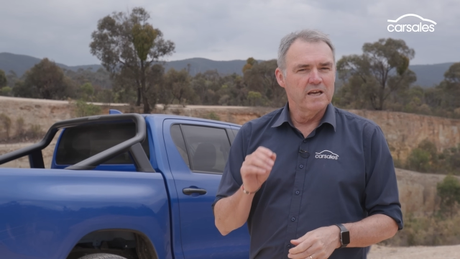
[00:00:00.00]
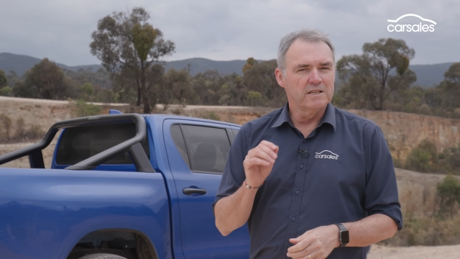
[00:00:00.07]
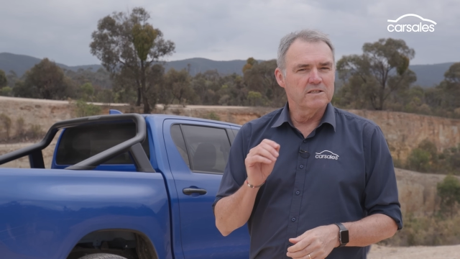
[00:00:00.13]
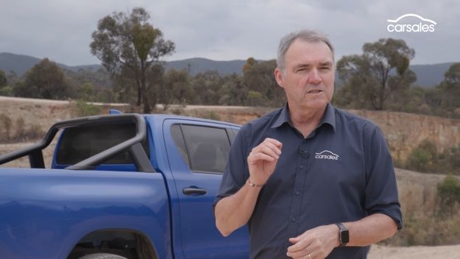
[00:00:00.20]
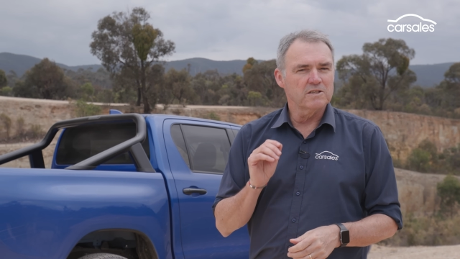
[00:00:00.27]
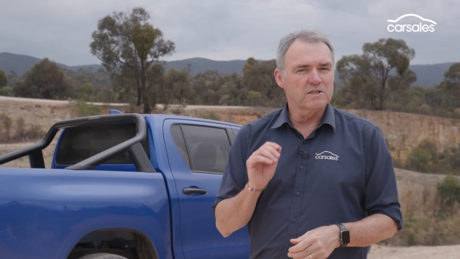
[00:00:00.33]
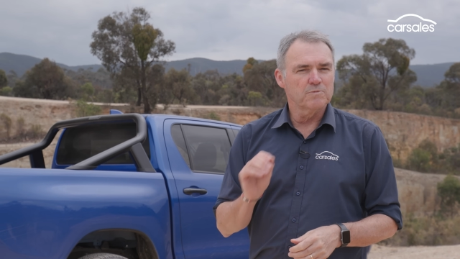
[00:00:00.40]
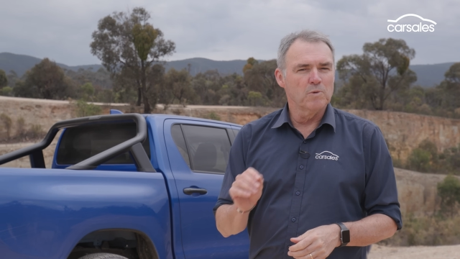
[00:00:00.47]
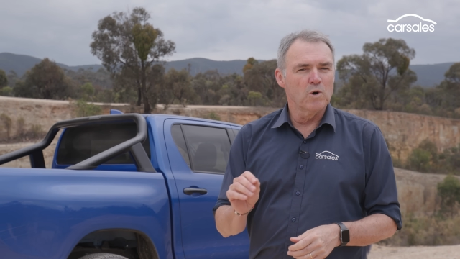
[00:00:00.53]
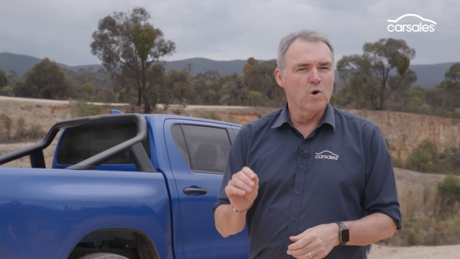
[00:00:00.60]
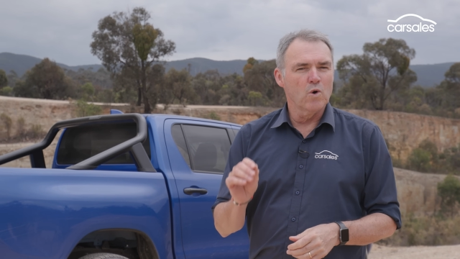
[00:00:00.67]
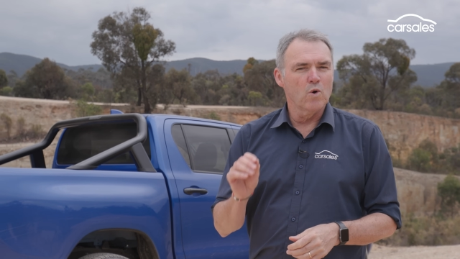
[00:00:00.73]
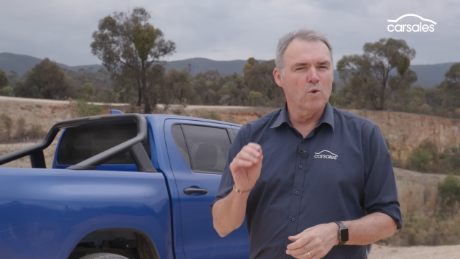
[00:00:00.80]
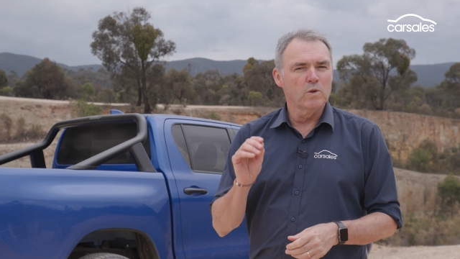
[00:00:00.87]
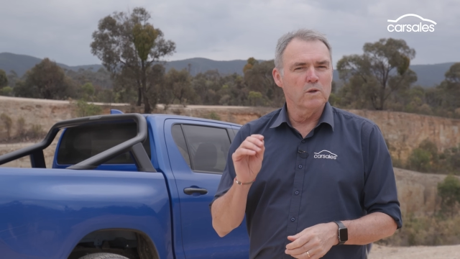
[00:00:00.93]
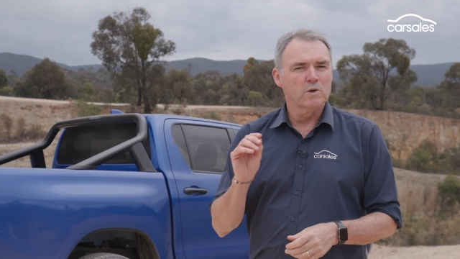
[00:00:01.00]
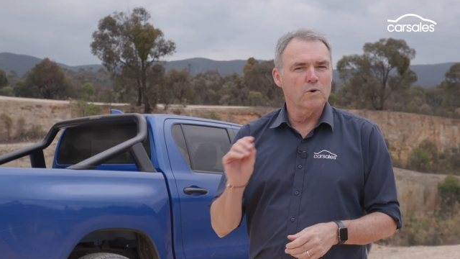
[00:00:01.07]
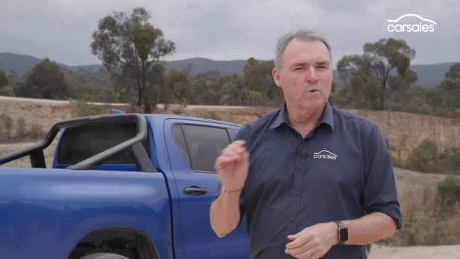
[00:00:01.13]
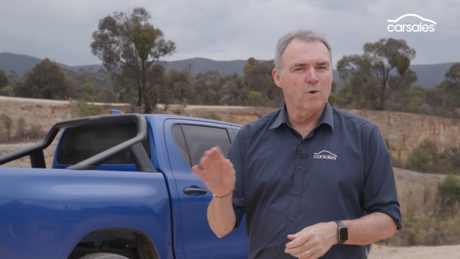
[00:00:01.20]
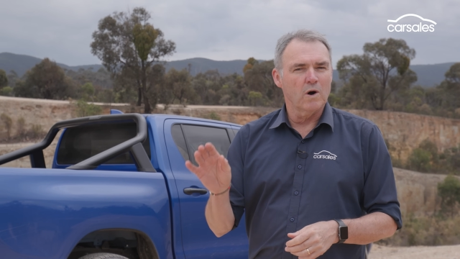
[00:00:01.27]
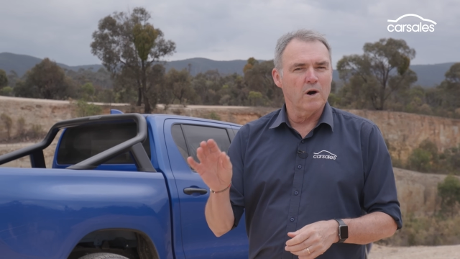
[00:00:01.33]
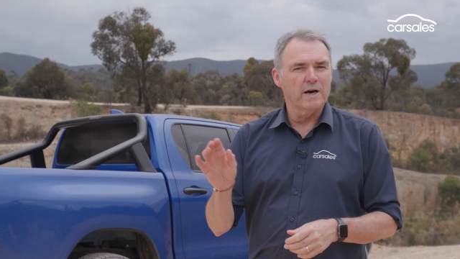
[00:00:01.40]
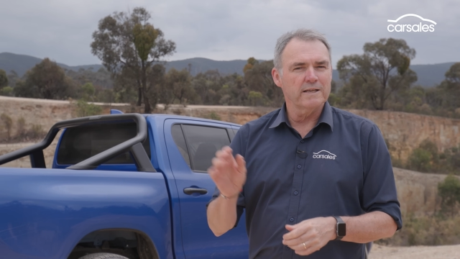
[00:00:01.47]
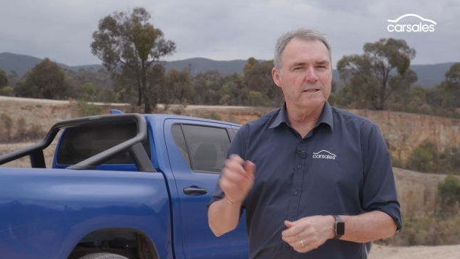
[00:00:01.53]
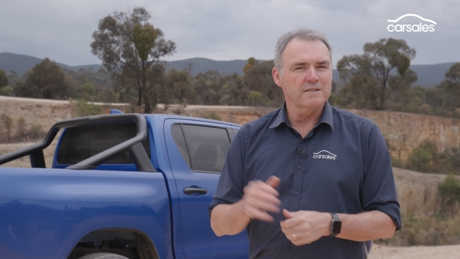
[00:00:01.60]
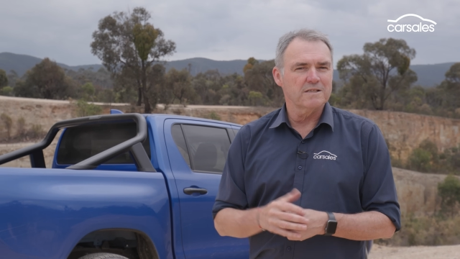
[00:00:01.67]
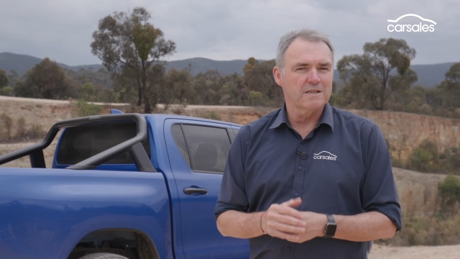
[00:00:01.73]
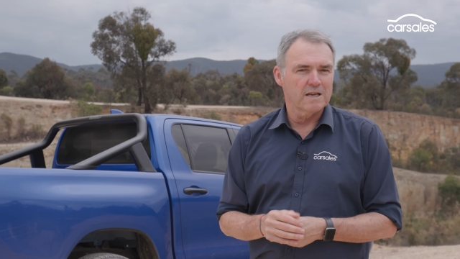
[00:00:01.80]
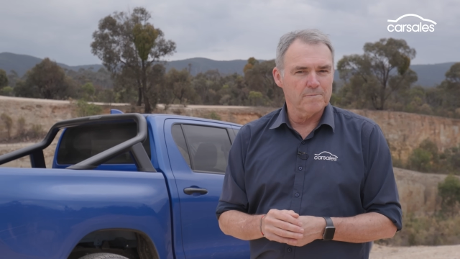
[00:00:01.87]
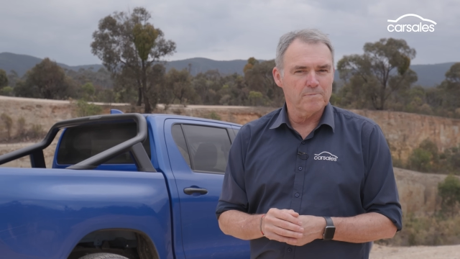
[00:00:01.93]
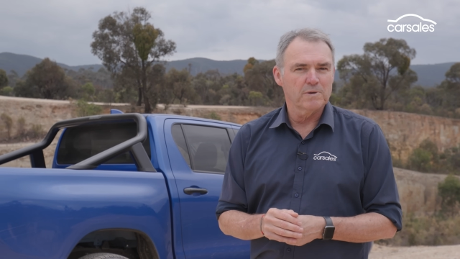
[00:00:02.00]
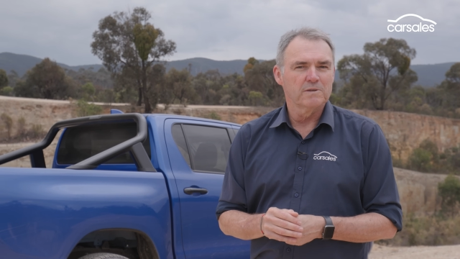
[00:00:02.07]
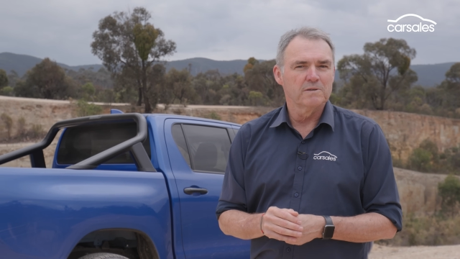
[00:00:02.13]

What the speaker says: is a small, quiet step